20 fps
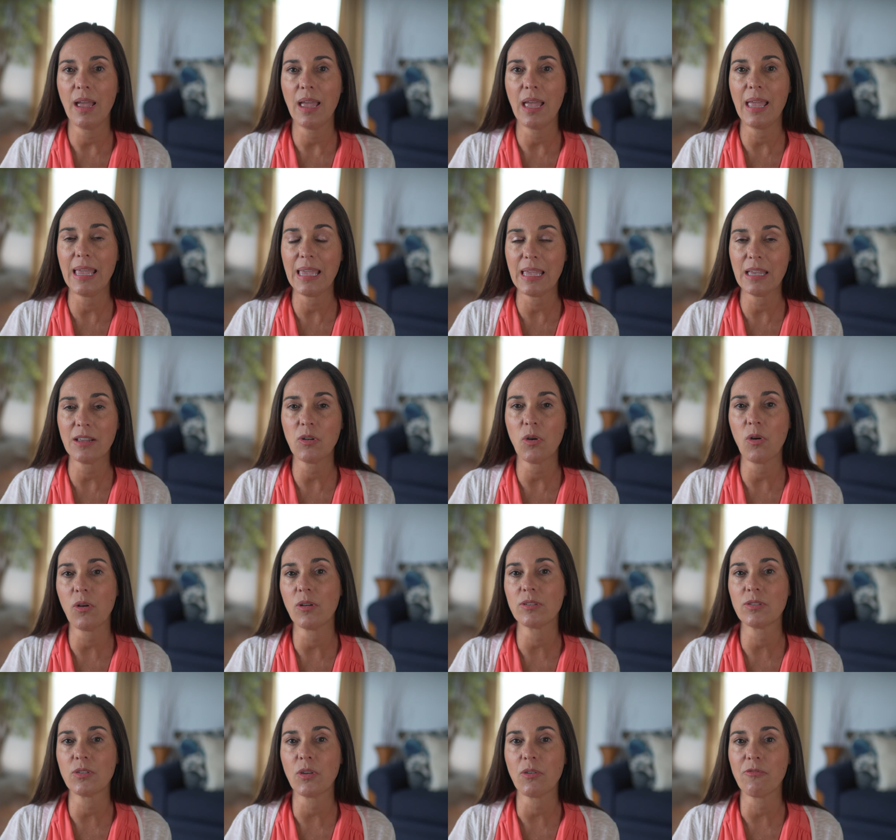and
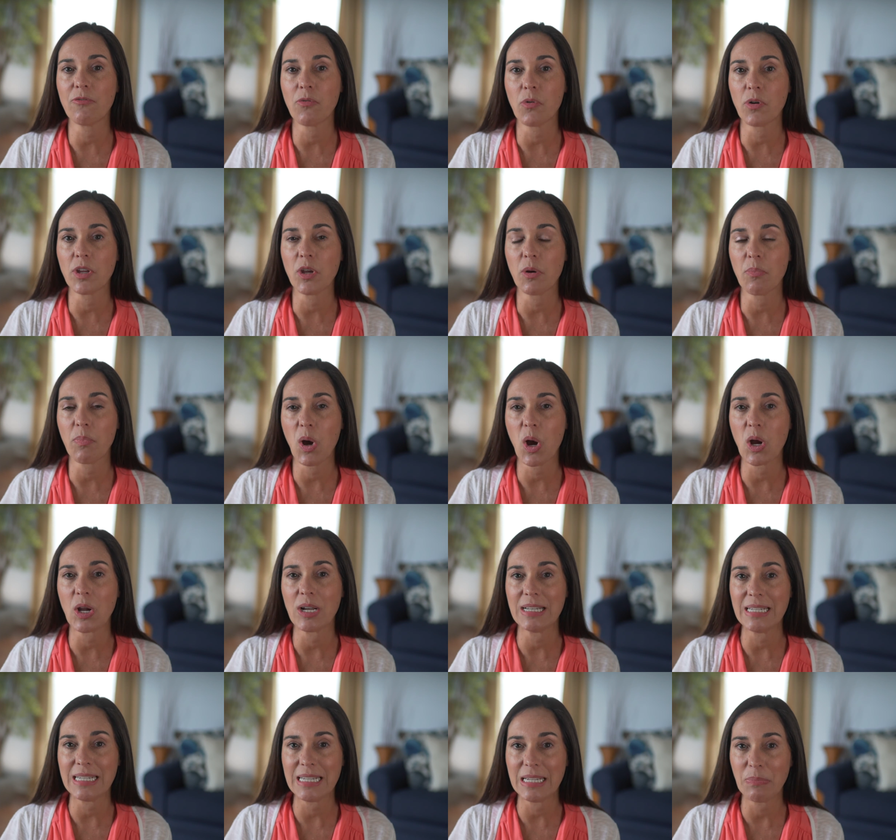also for your
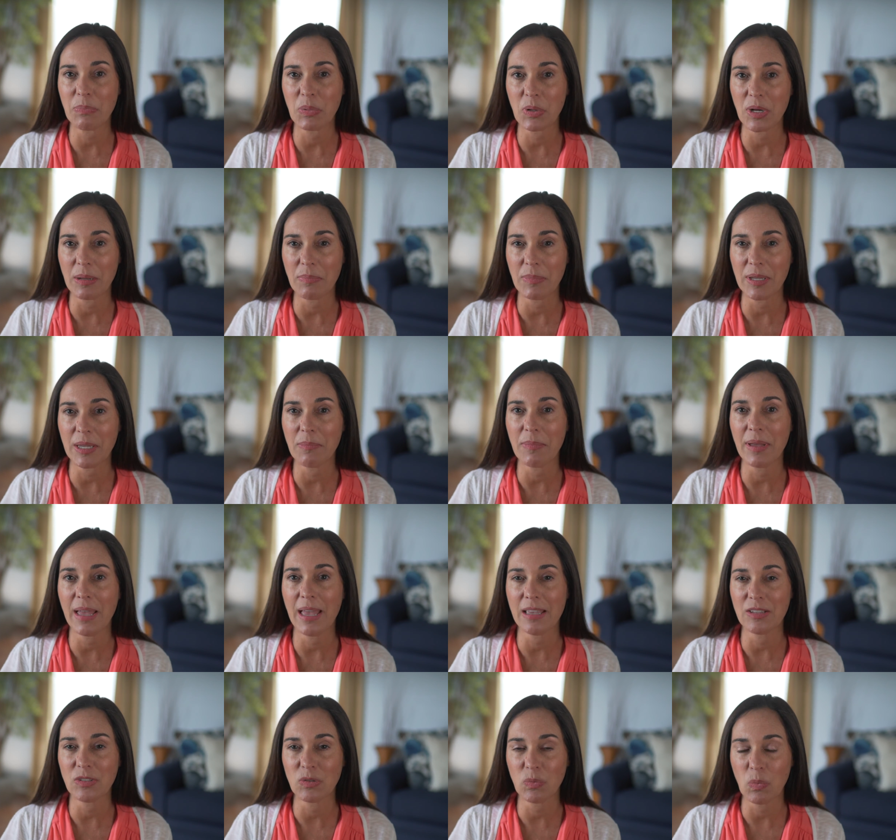Part D premium as